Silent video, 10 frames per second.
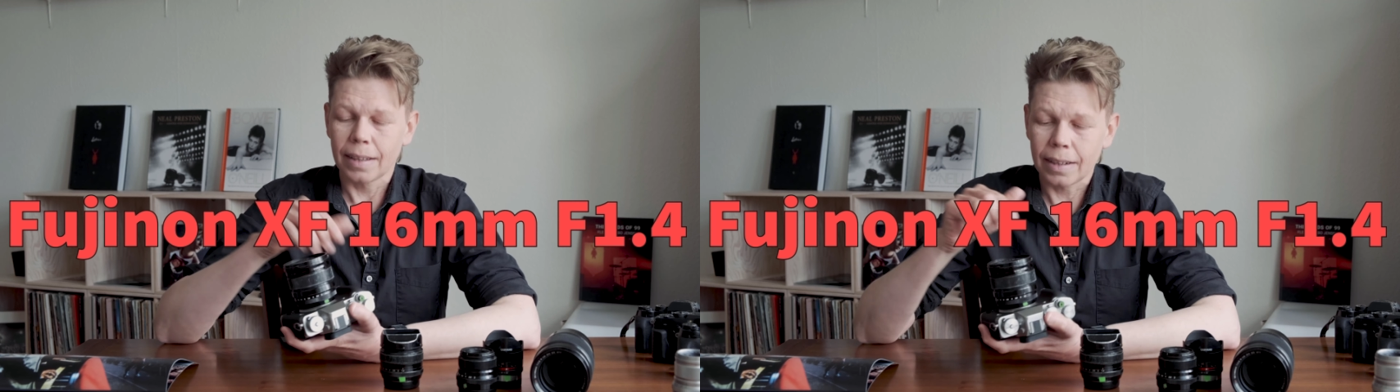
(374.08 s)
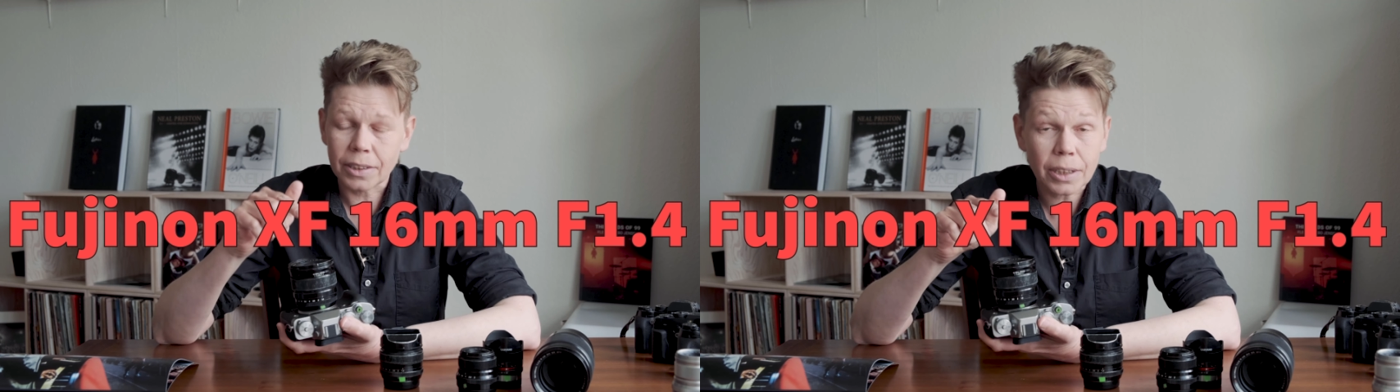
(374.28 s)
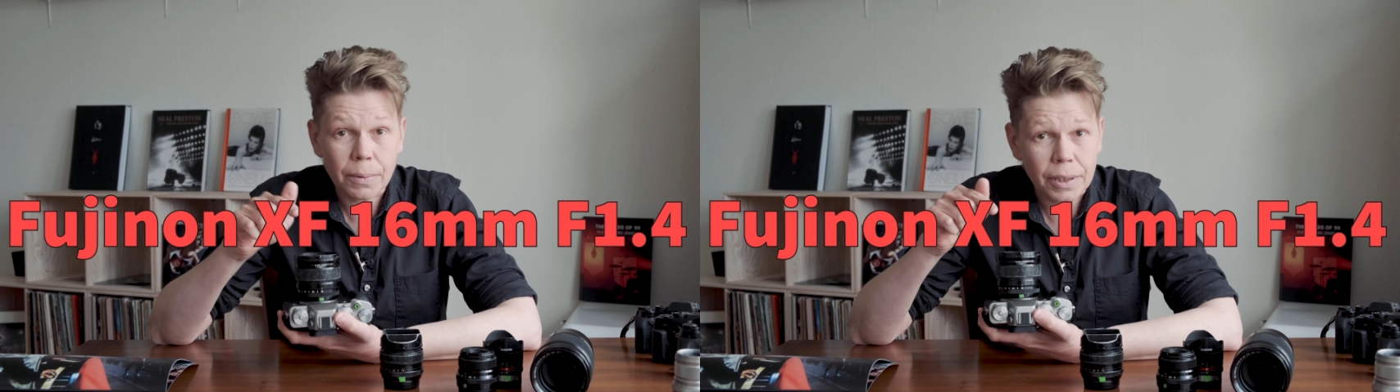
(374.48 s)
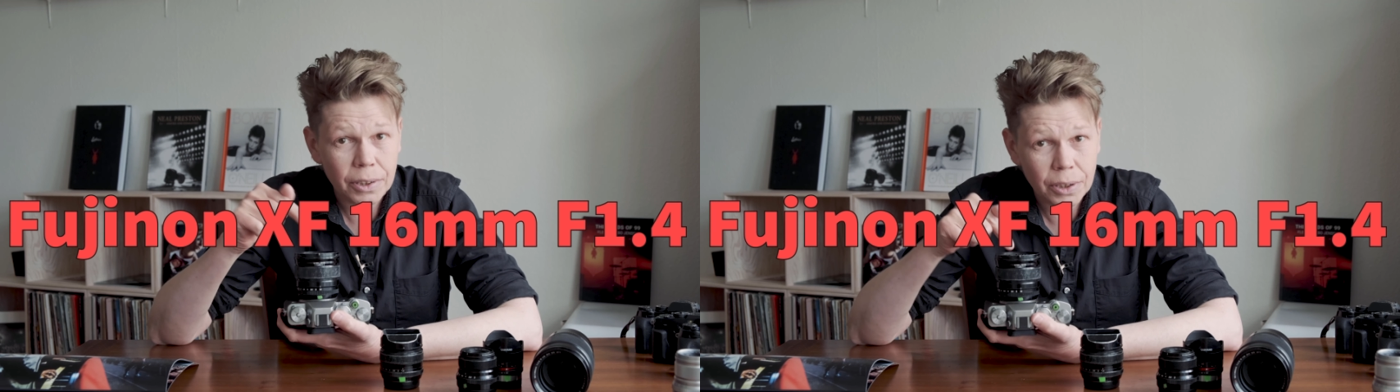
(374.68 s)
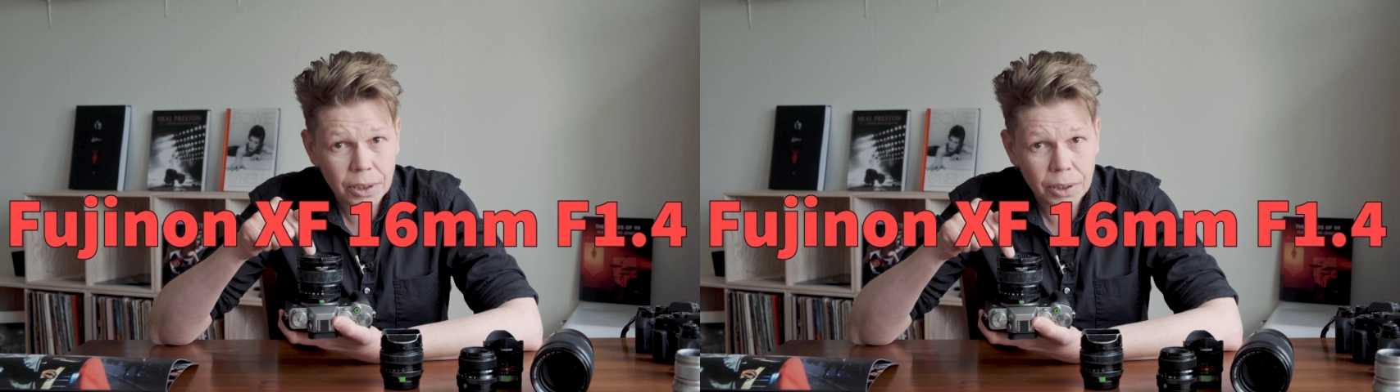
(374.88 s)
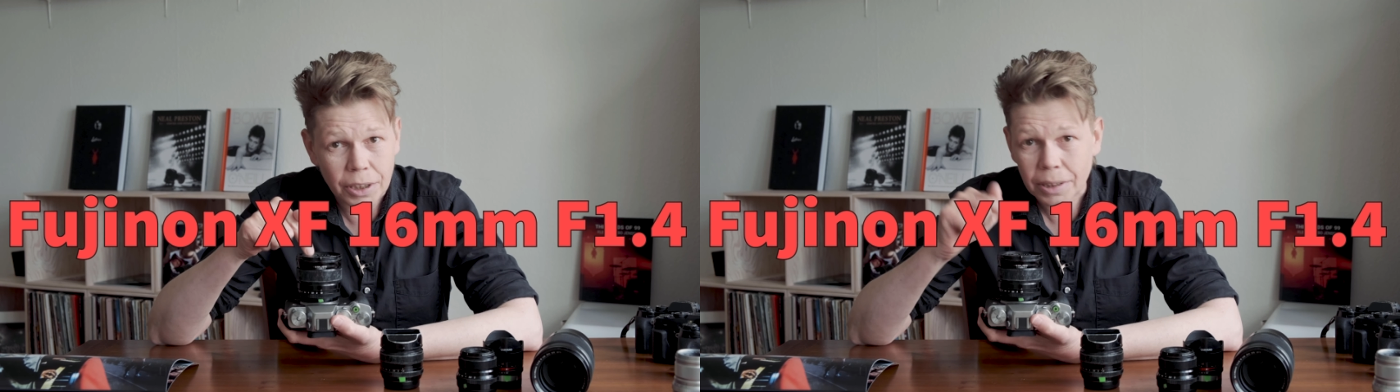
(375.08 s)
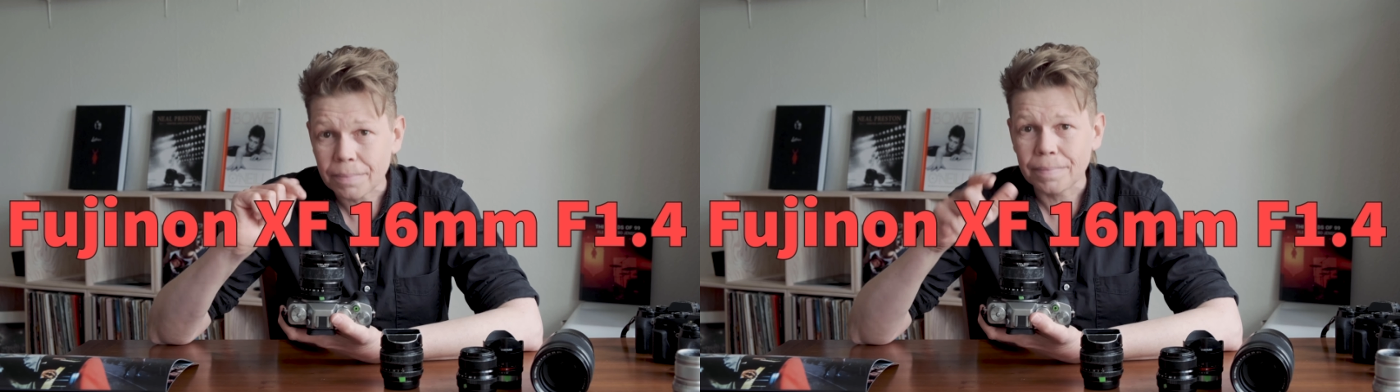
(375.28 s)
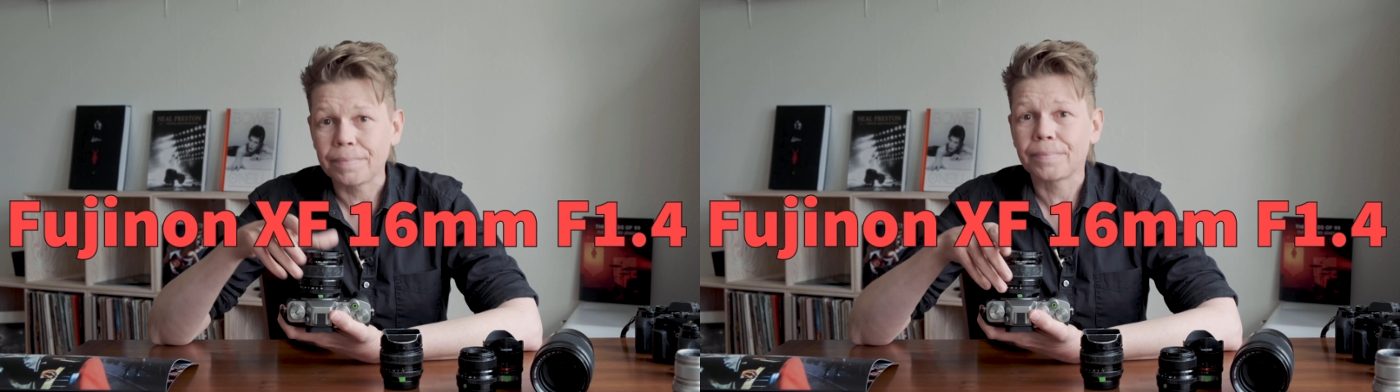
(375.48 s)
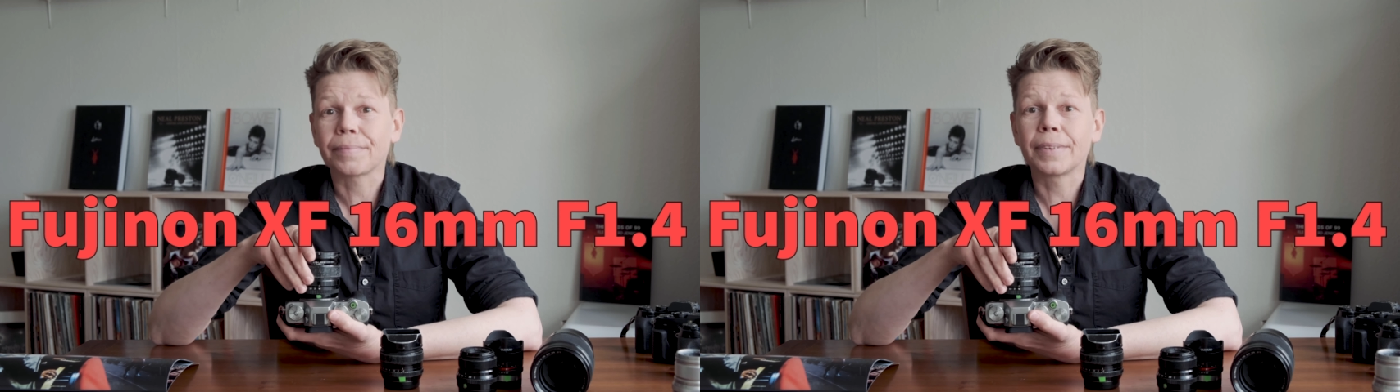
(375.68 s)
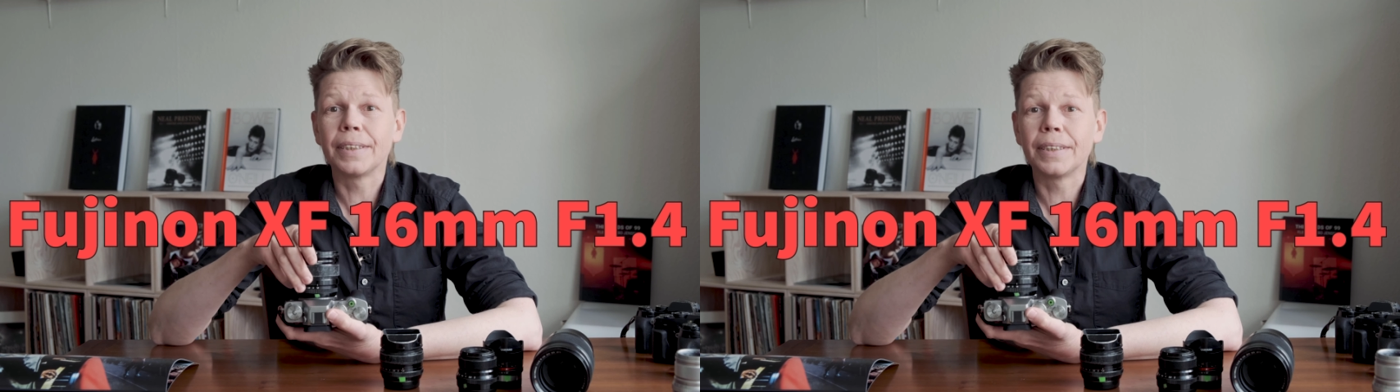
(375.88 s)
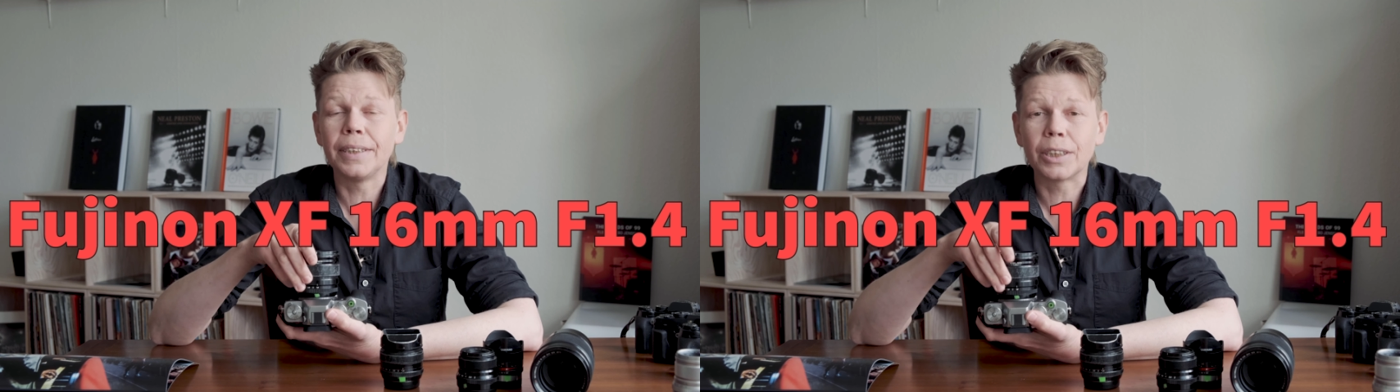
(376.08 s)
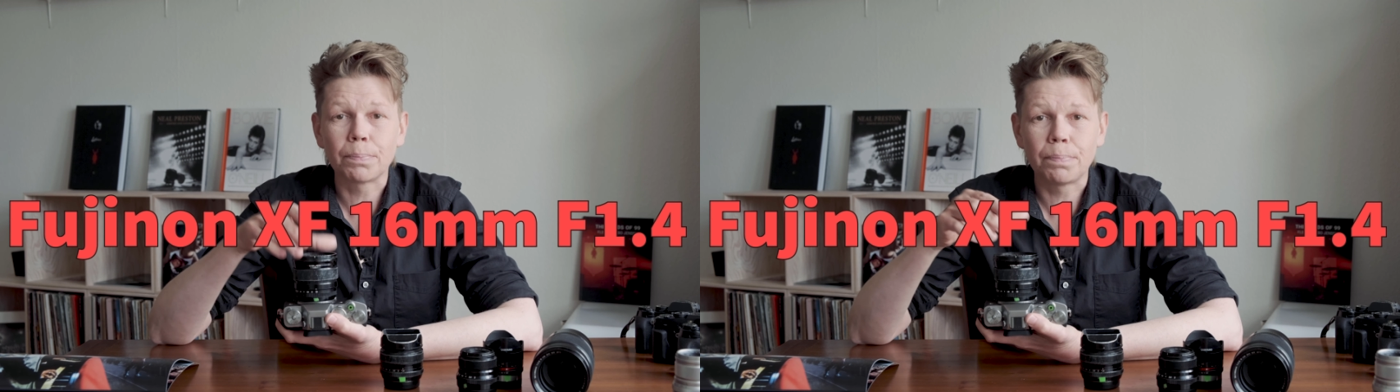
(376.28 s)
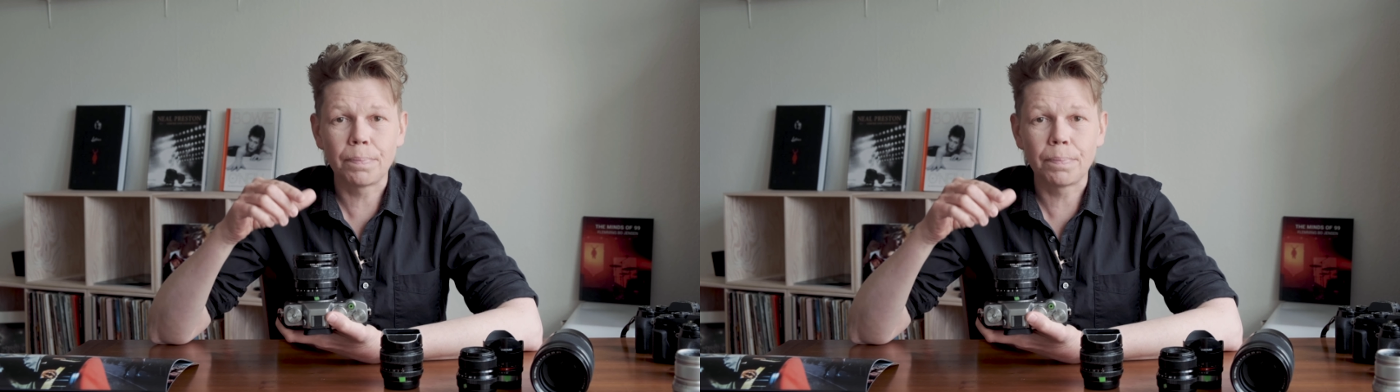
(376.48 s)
Let's start with the sixteen. It's